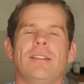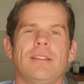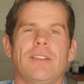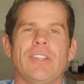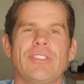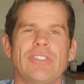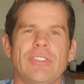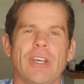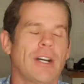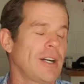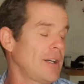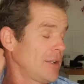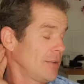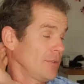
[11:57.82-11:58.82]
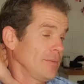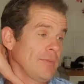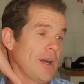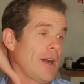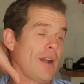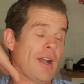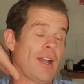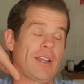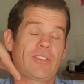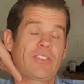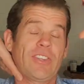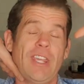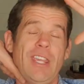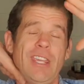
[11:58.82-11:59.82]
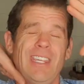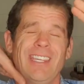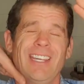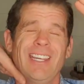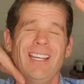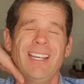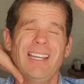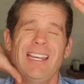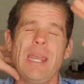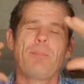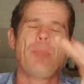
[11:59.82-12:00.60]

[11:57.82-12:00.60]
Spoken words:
This, I see, it